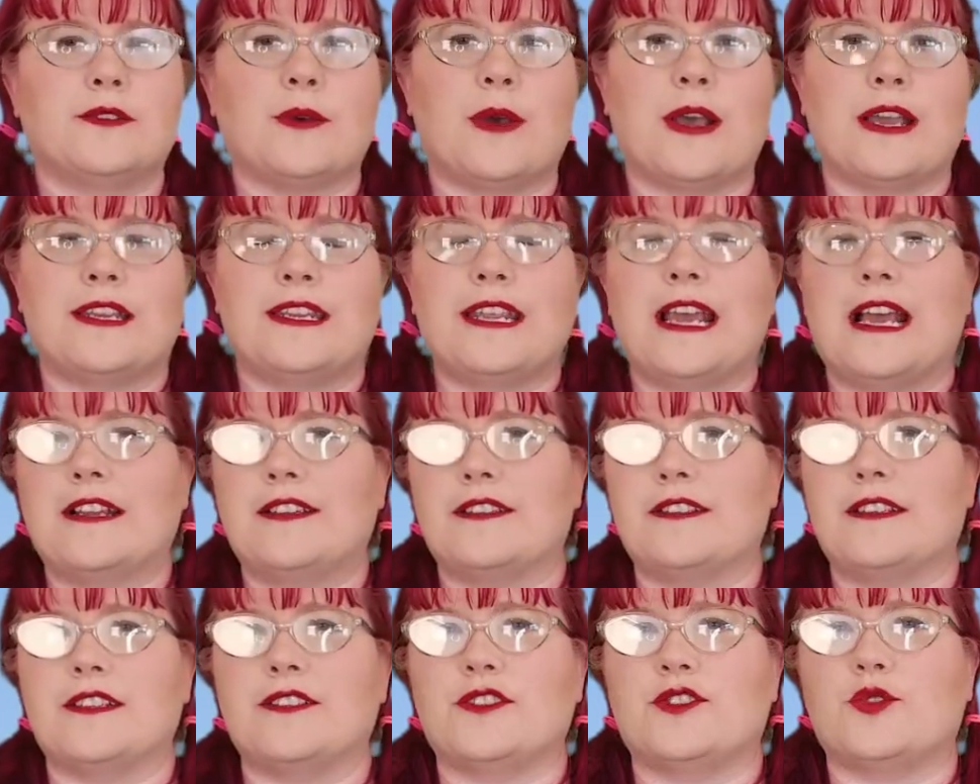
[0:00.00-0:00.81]
So I
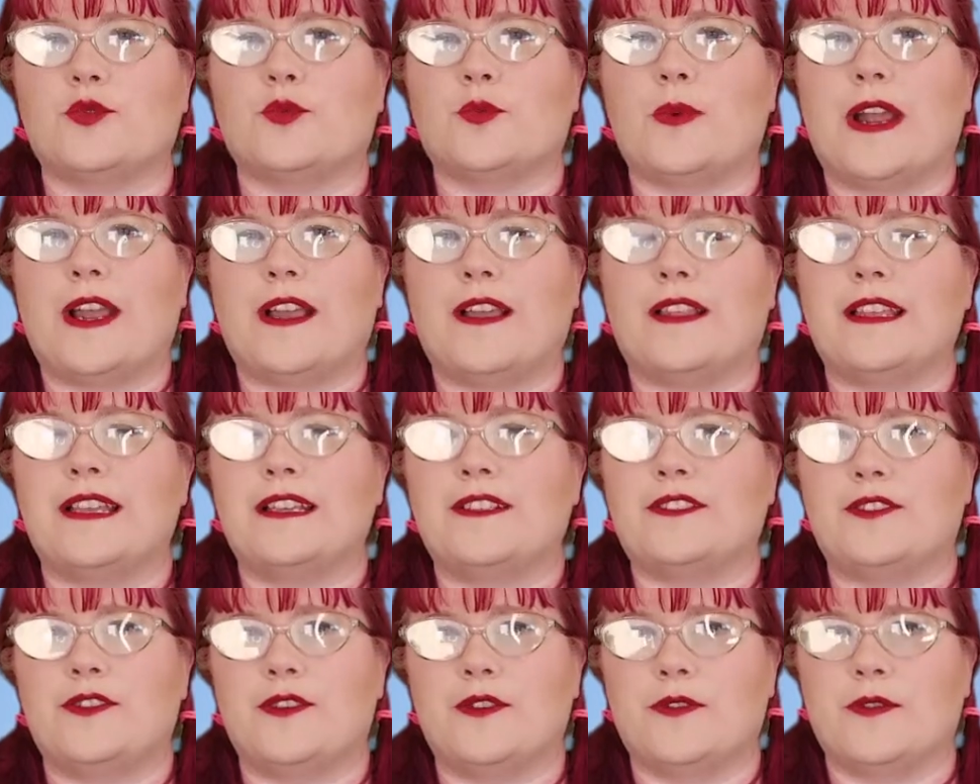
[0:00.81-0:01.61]
attached it directly
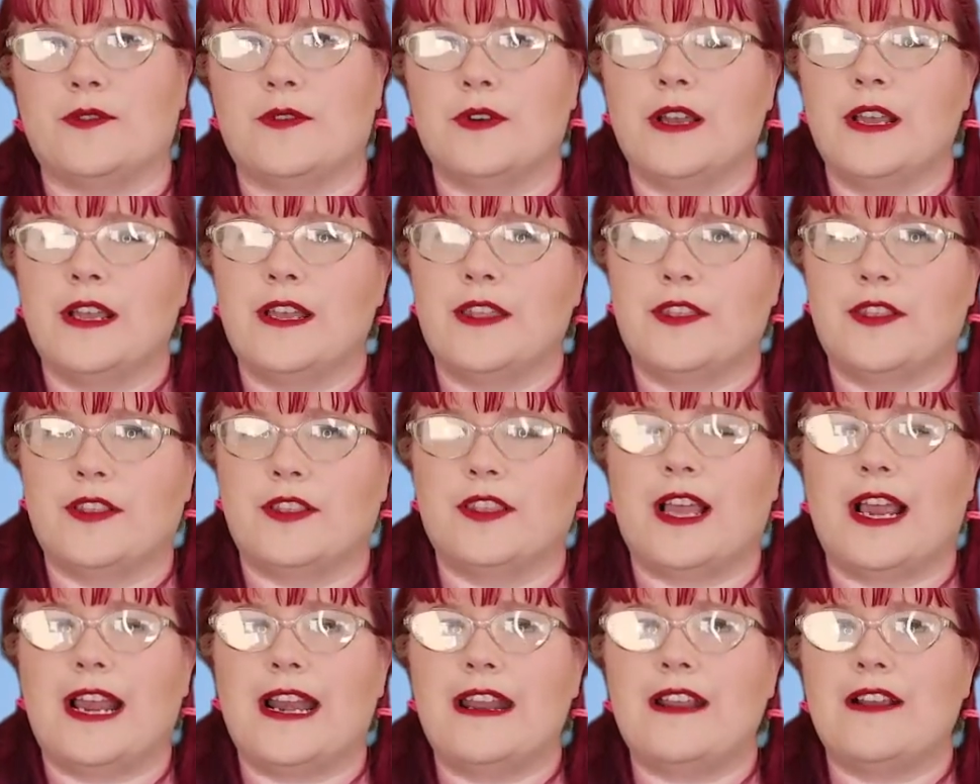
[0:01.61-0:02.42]
to the
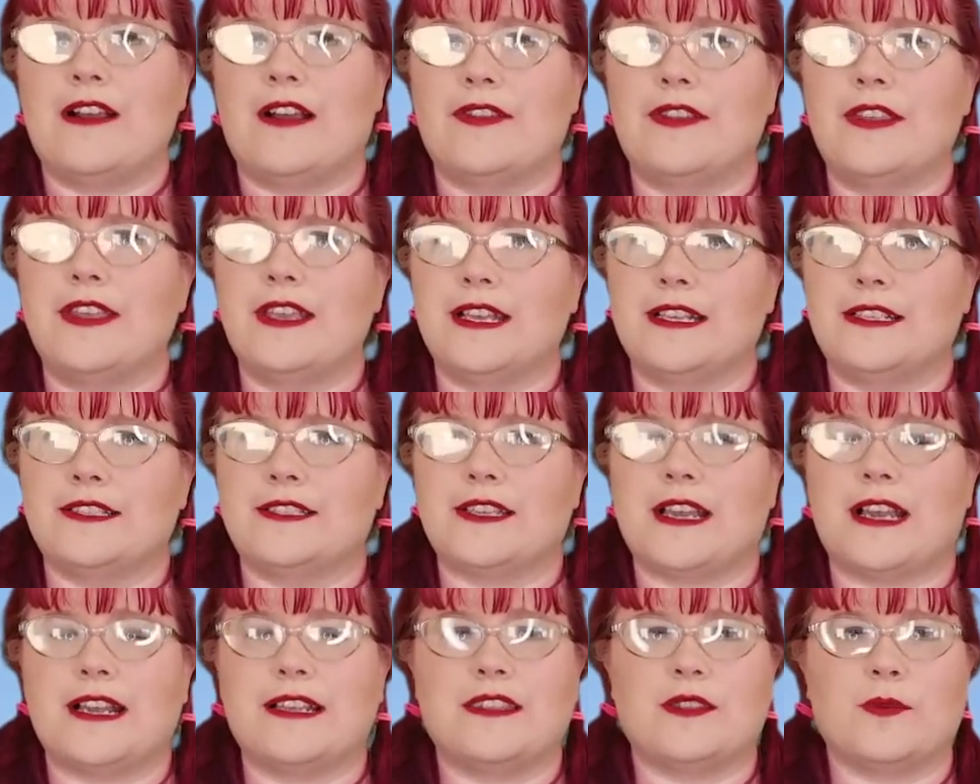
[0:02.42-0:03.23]
lining on the
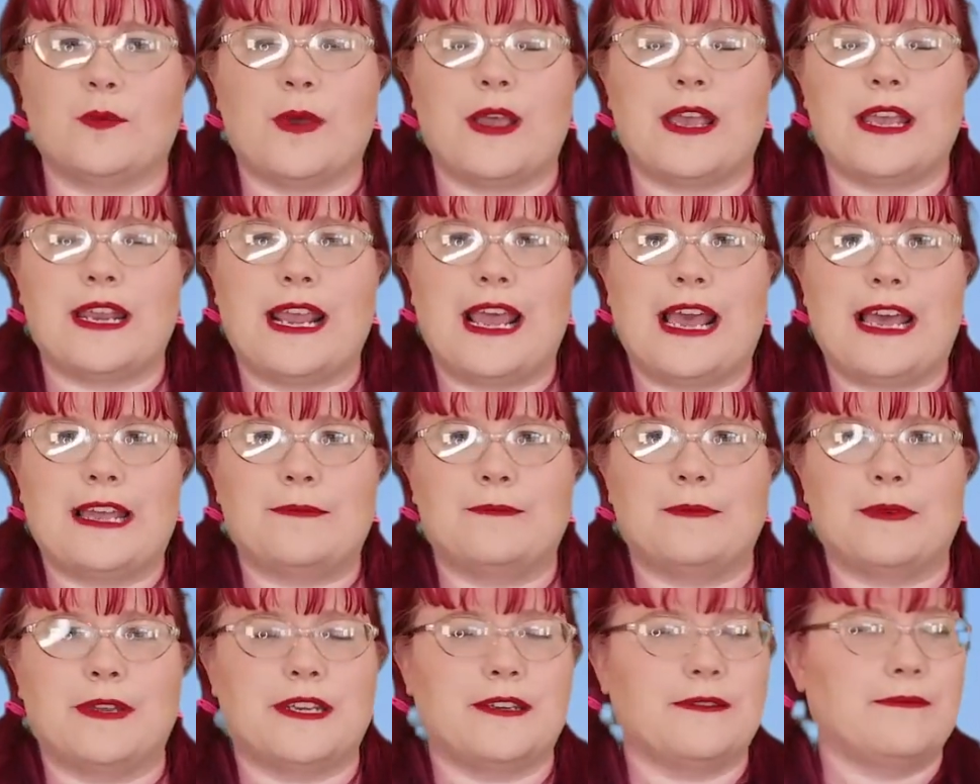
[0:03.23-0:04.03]
inside the way it
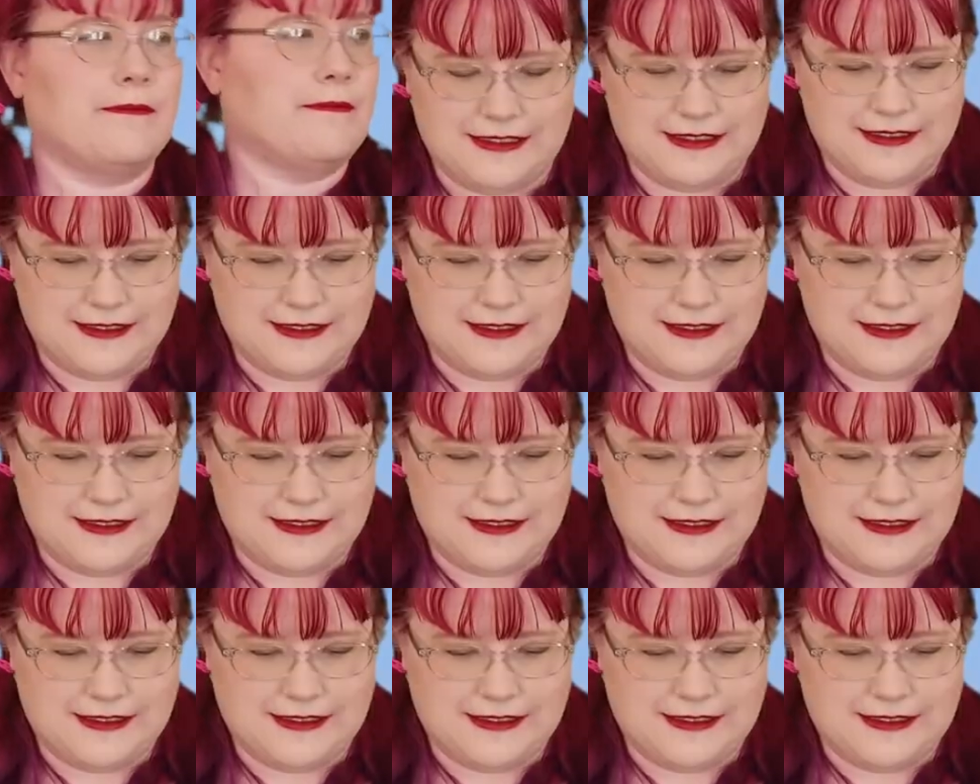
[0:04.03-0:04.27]
had been.